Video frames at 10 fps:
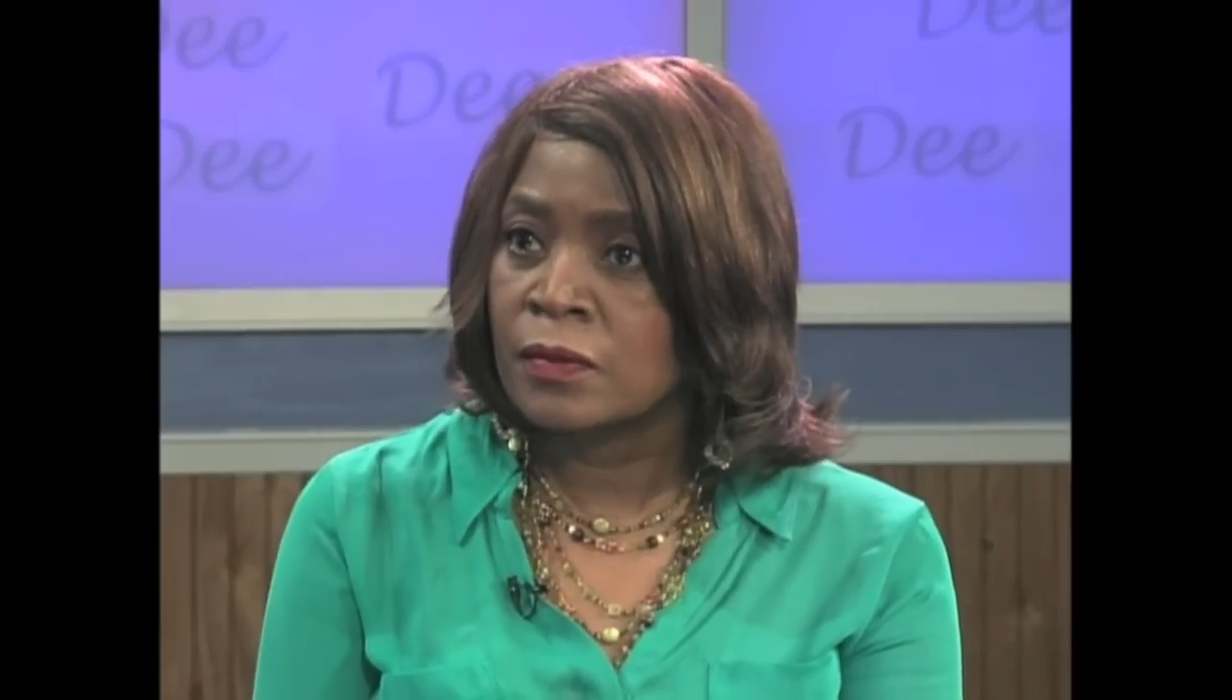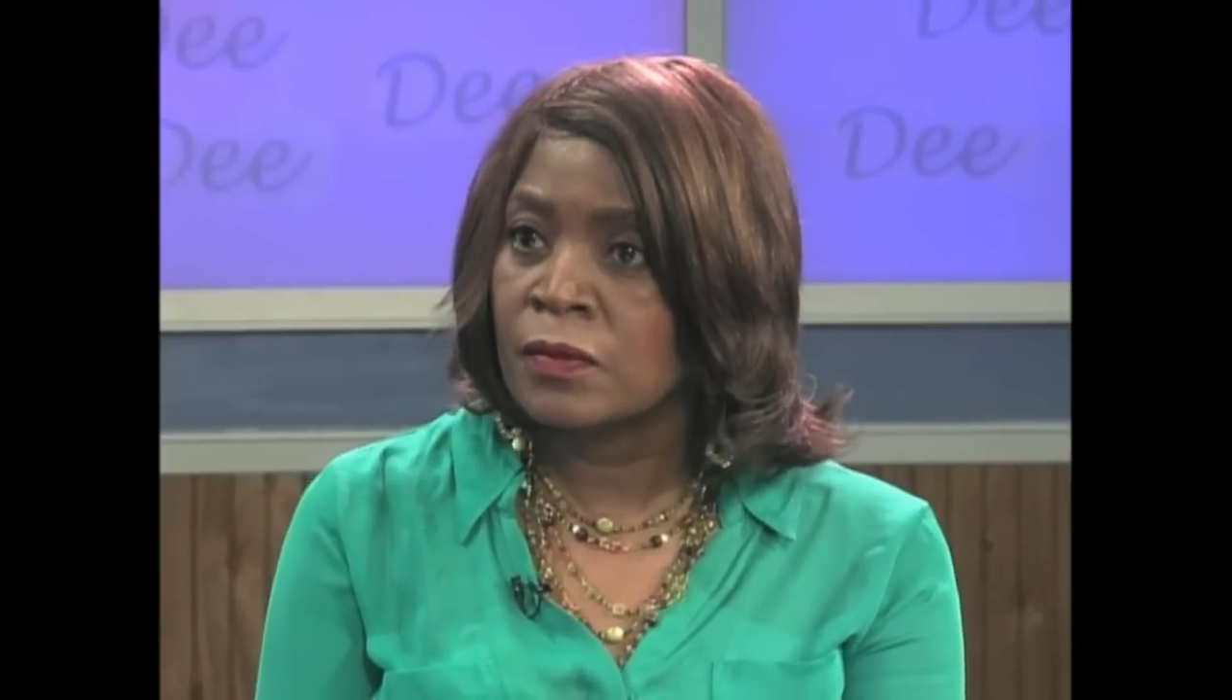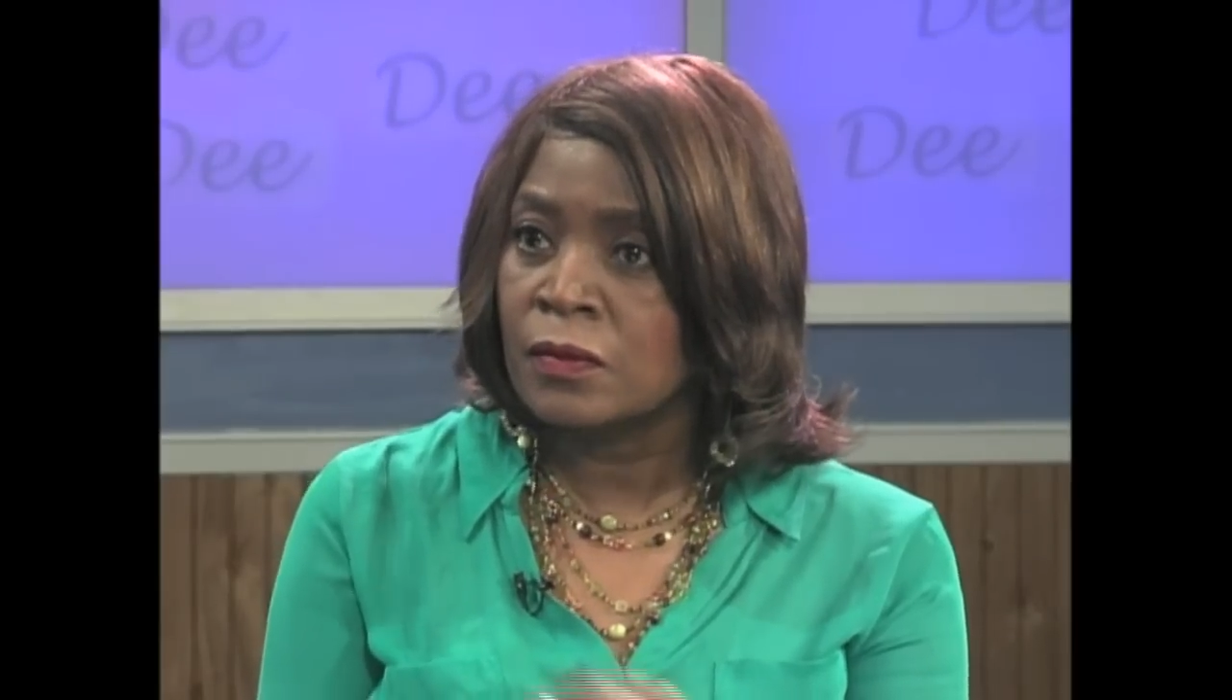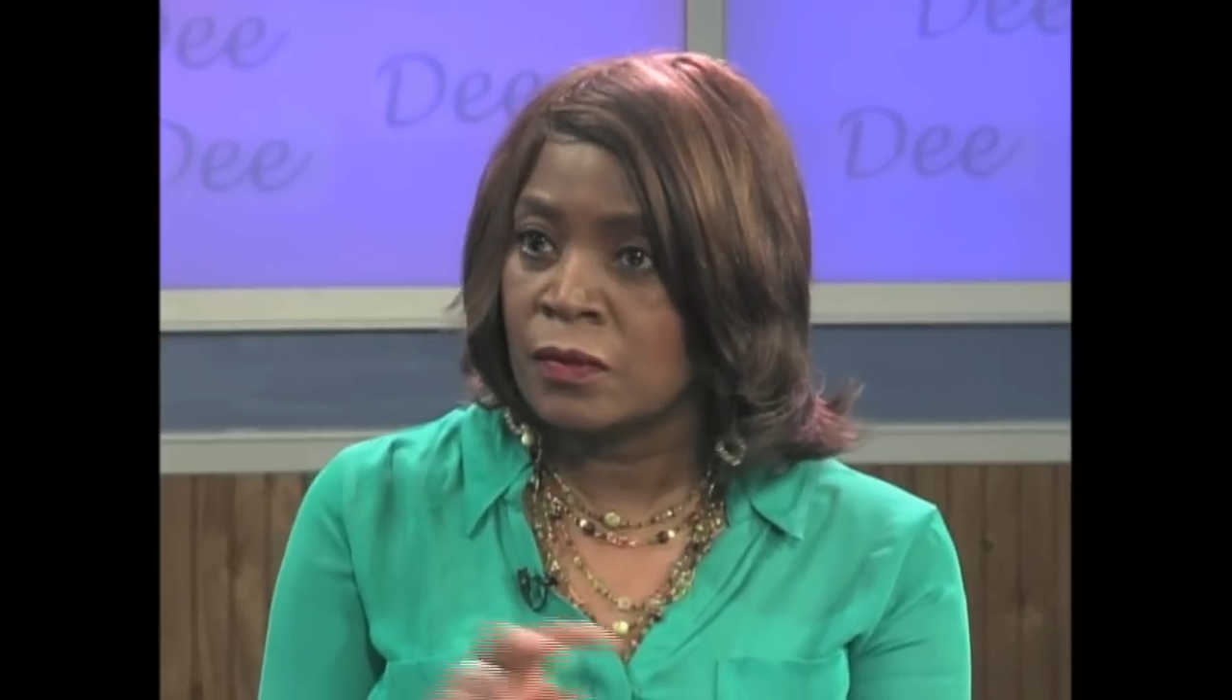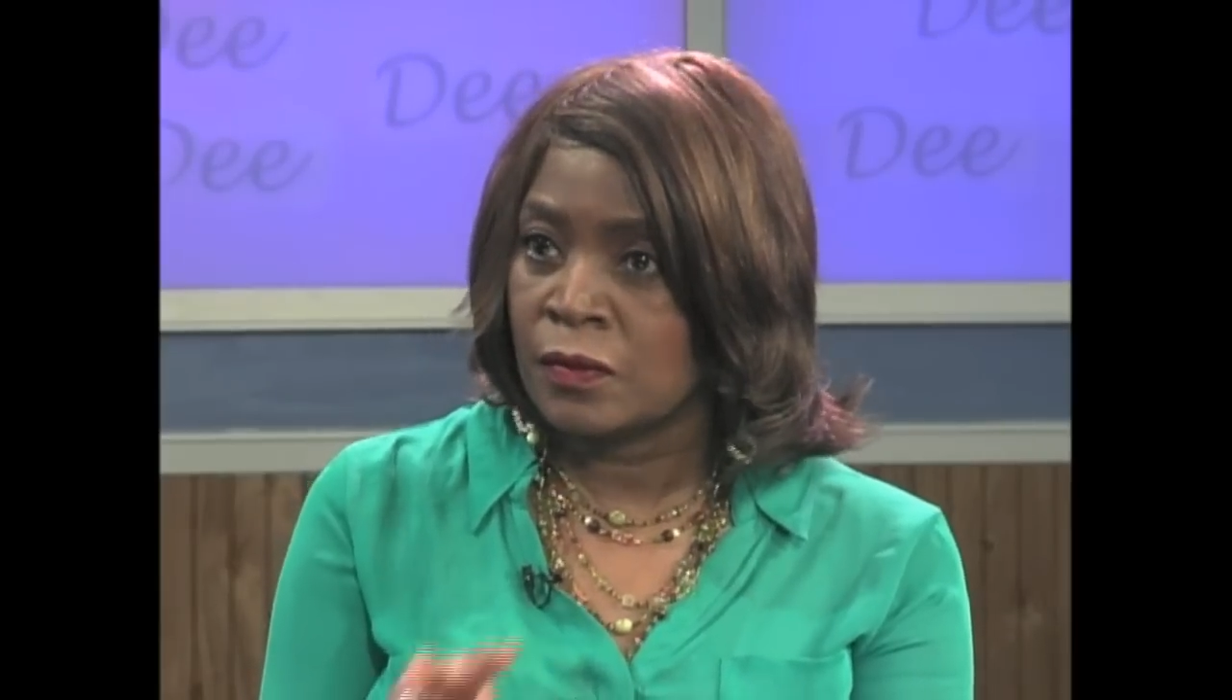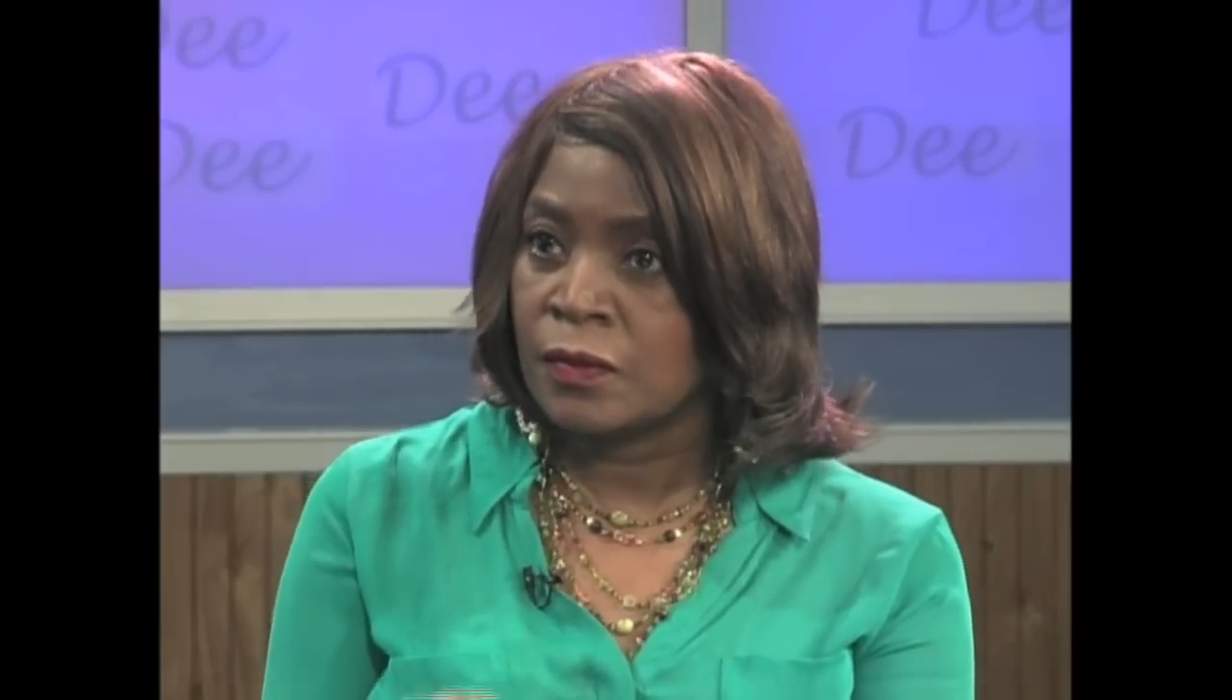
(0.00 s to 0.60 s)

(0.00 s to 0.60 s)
fused.